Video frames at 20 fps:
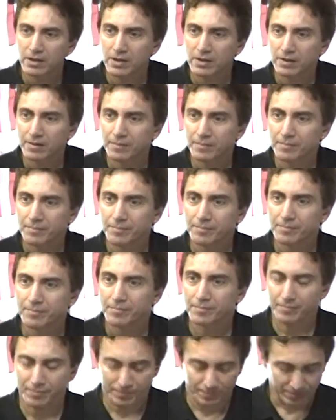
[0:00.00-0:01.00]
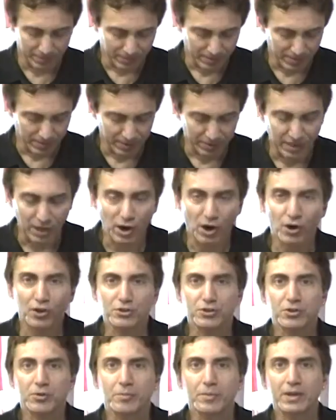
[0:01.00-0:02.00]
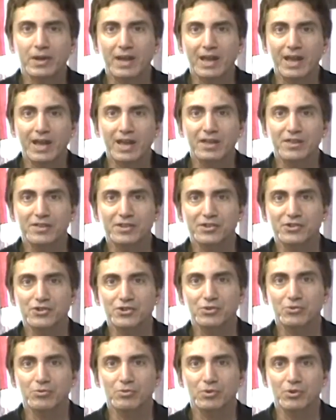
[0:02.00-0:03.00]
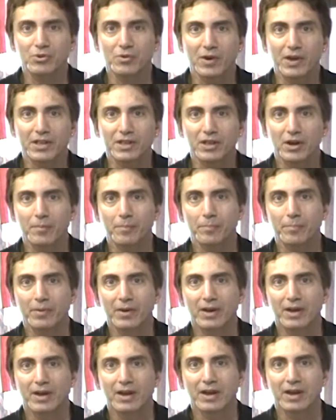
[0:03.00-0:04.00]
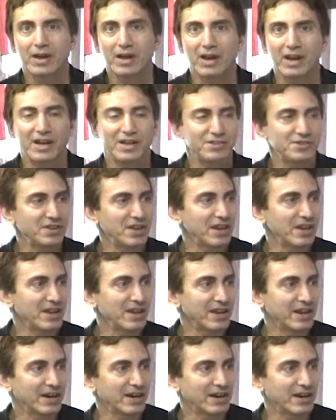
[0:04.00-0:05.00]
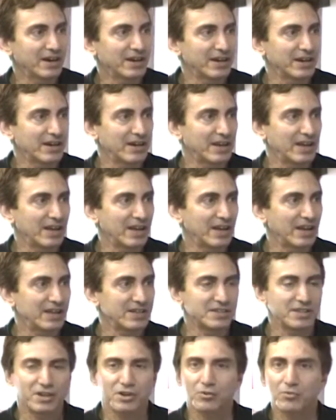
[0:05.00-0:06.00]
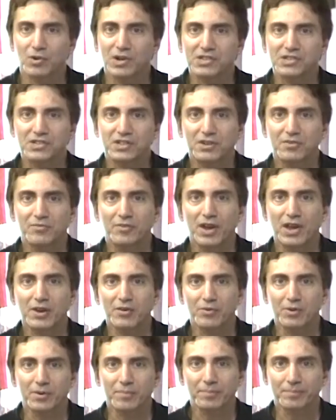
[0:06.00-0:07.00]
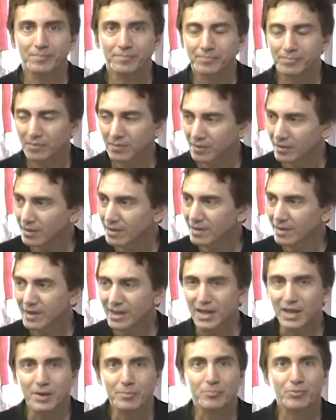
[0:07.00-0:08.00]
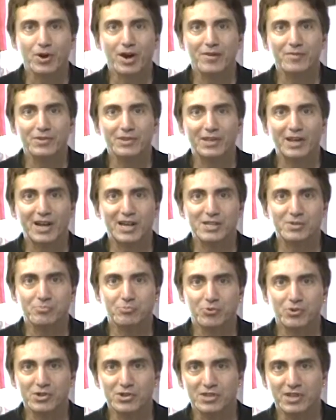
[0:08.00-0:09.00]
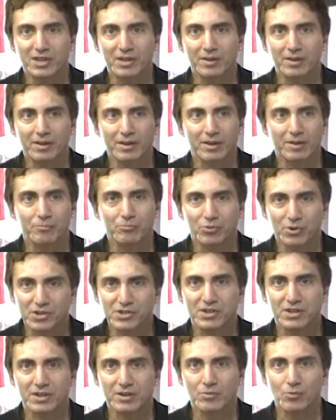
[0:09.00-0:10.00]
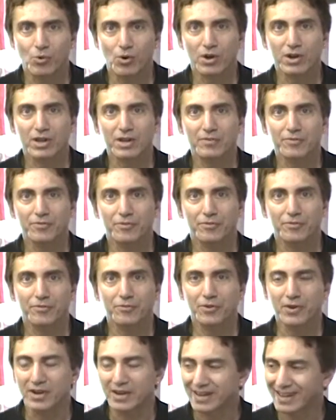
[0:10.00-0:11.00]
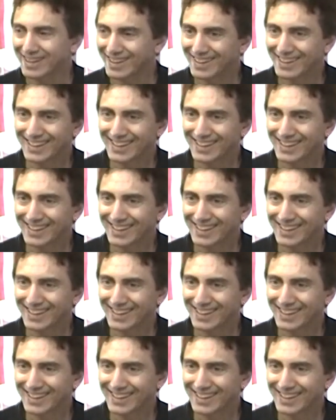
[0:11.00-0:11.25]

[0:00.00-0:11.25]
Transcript: That's what they want to do. The ultimate end is you you end up as a uh, as an arrested vagrant in a privatized prison prison working for free.